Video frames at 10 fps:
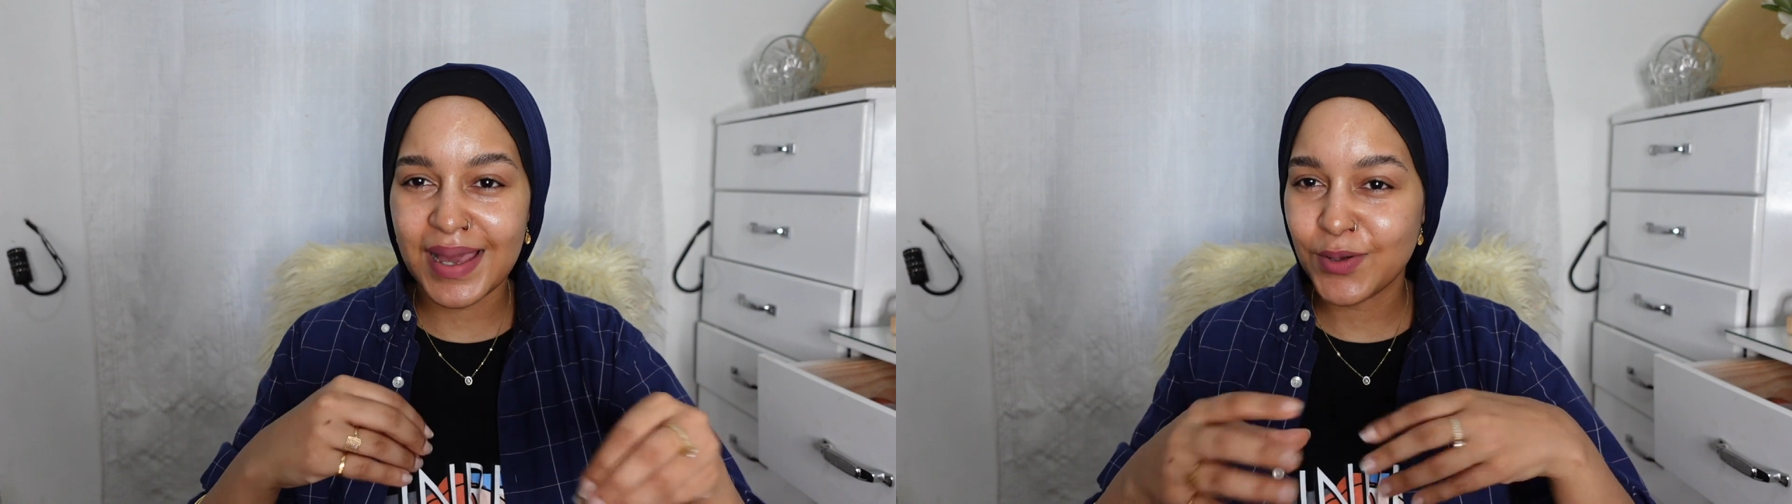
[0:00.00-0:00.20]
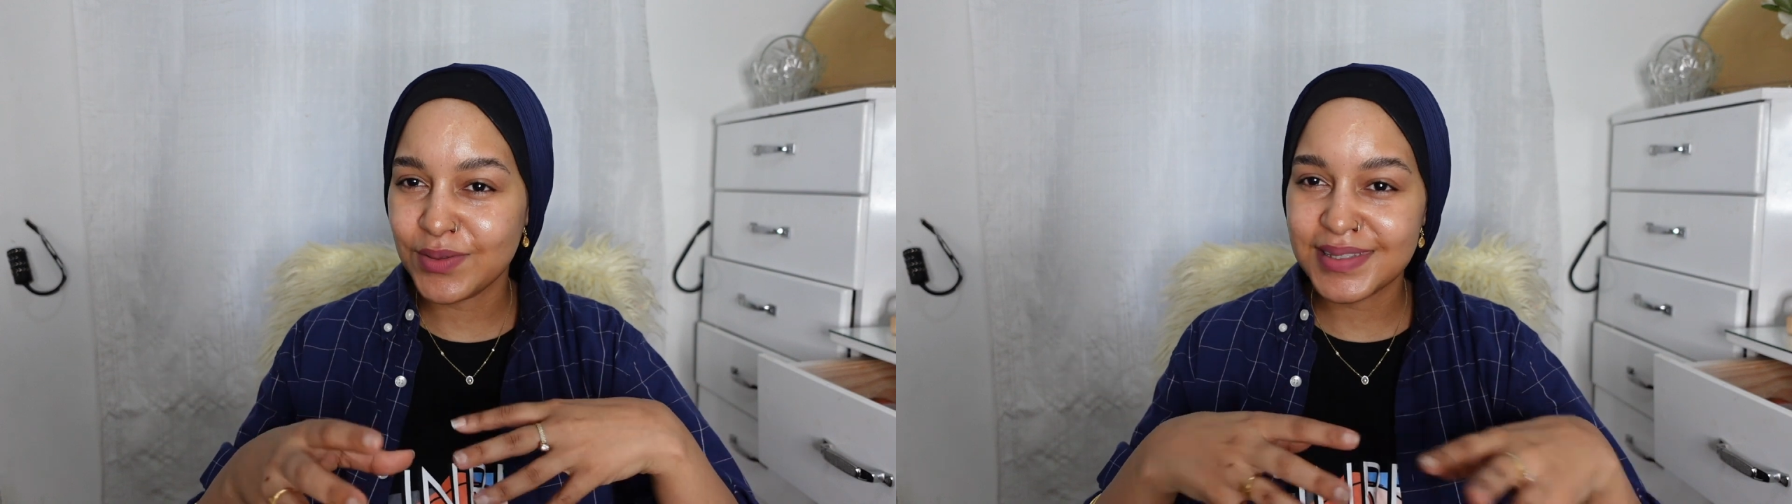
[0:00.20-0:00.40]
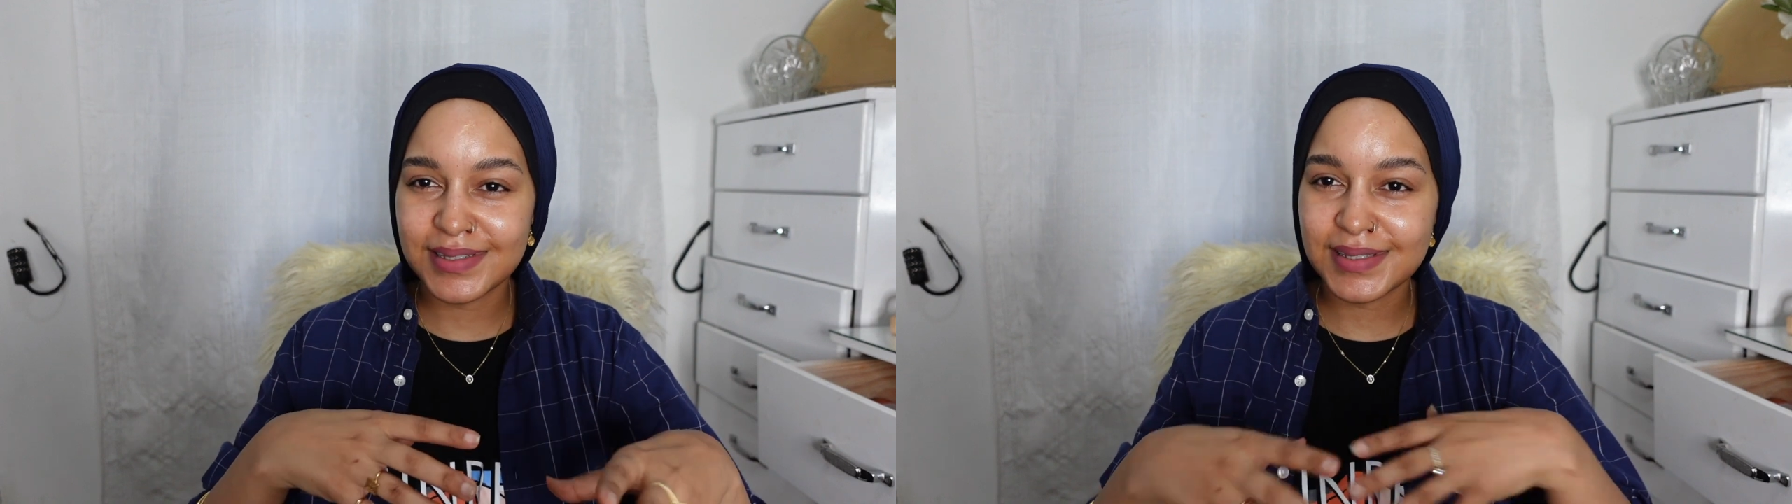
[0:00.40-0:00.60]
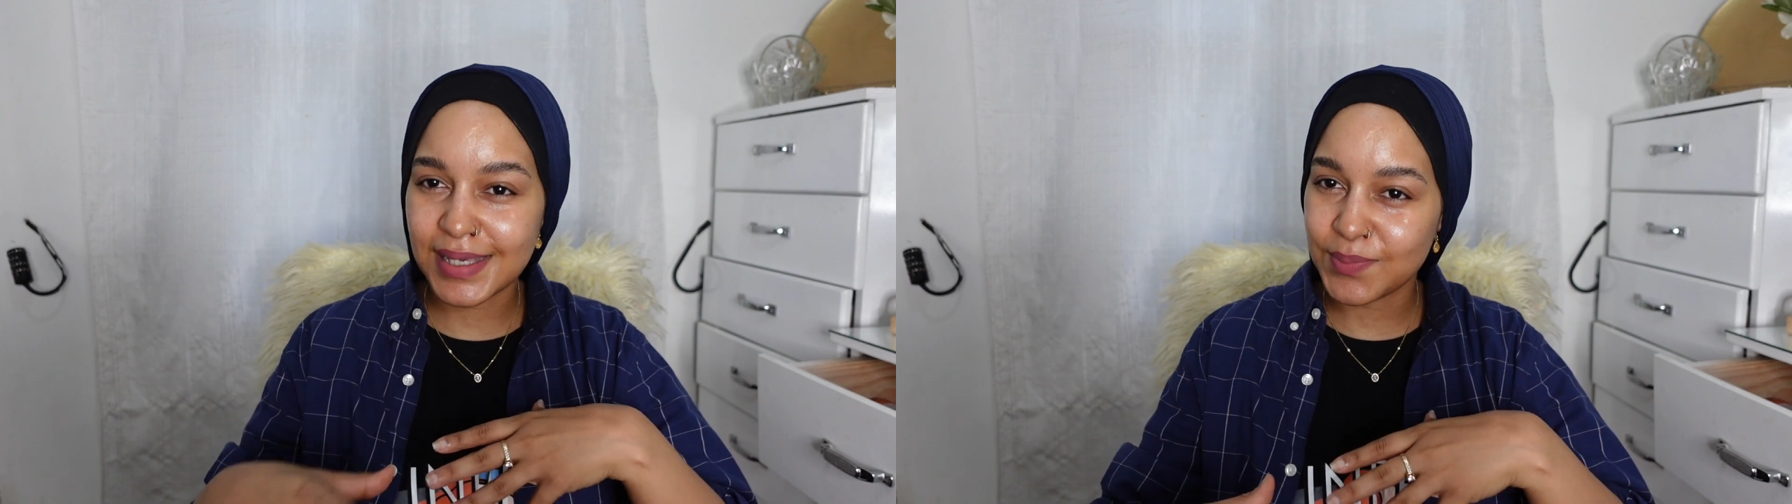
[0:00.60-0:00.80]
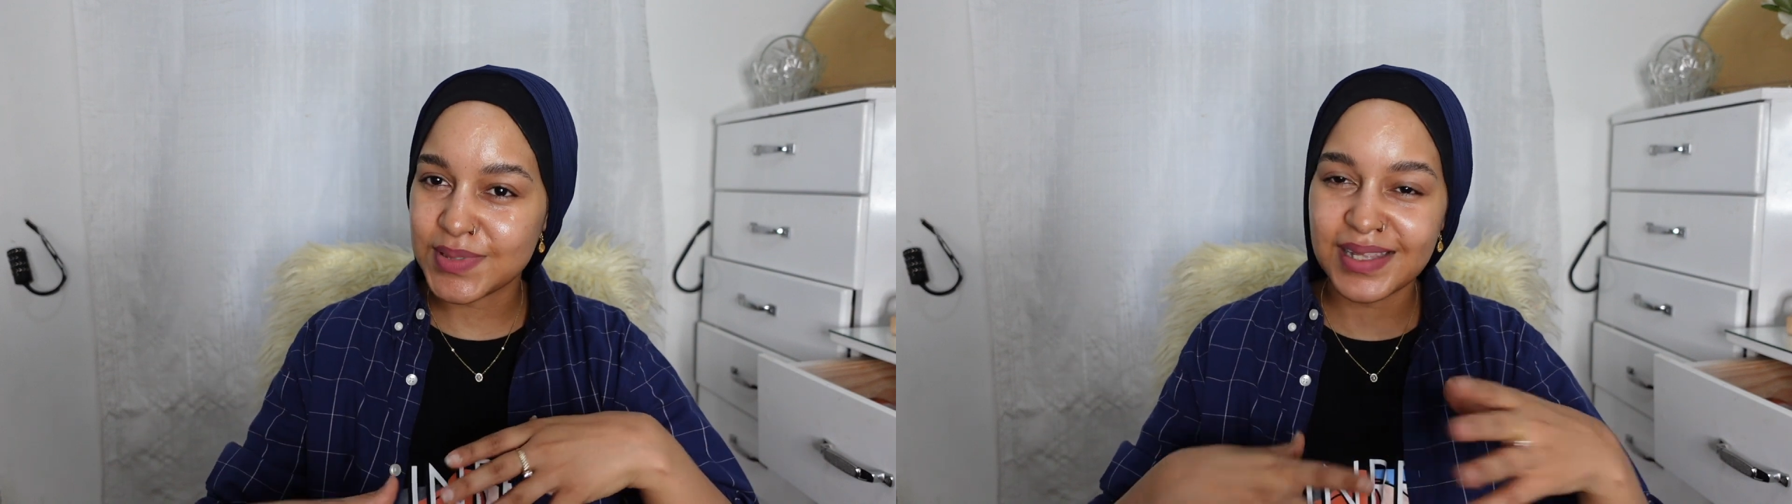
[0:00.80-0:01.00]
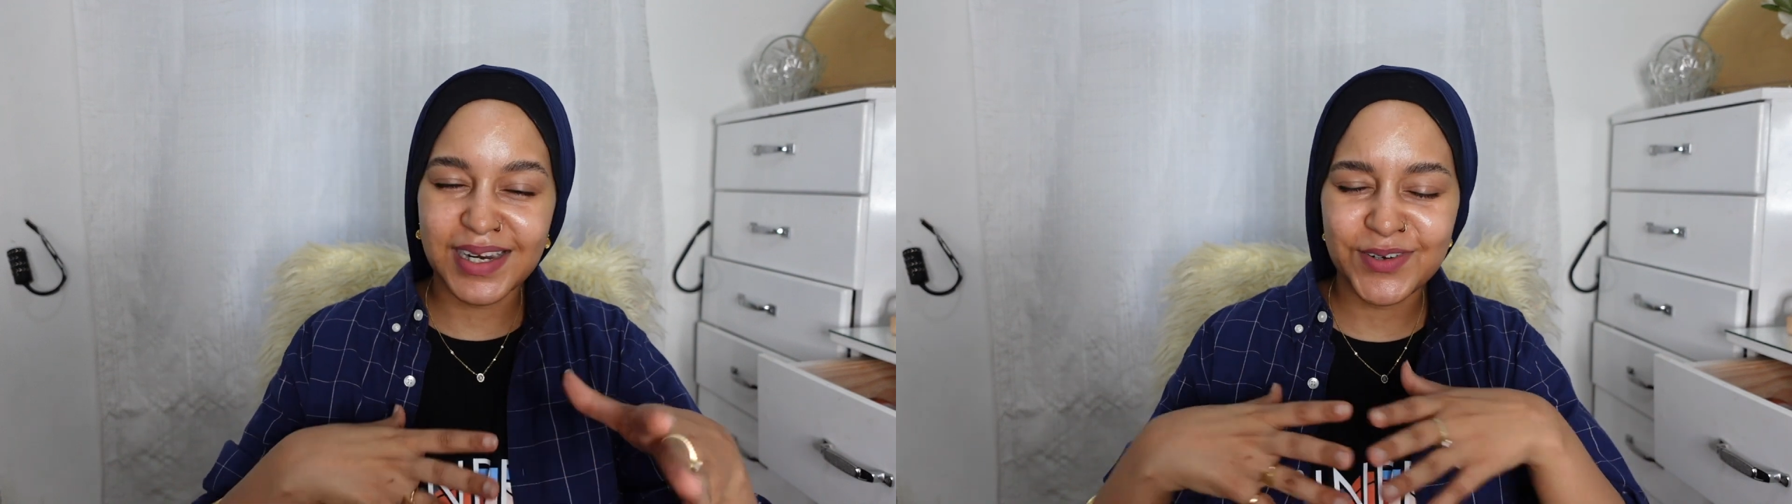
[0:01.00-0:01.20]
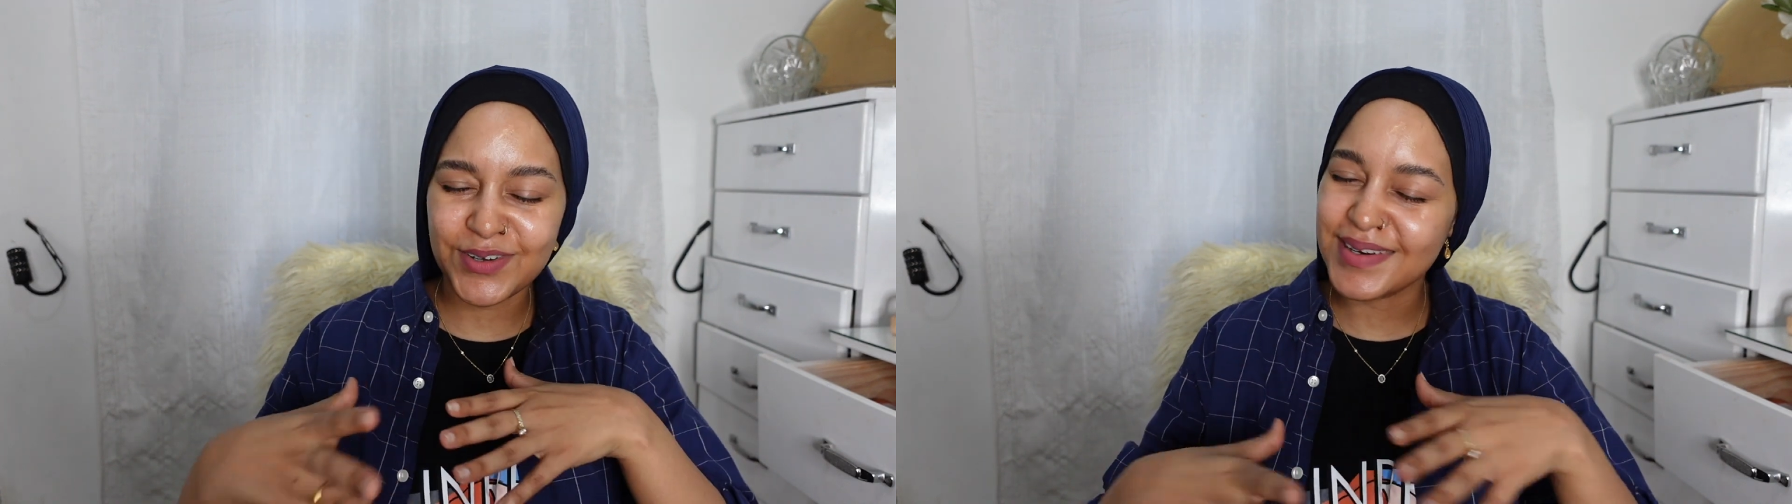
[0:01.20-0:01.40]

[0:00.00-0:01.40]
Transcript: all the steps that are not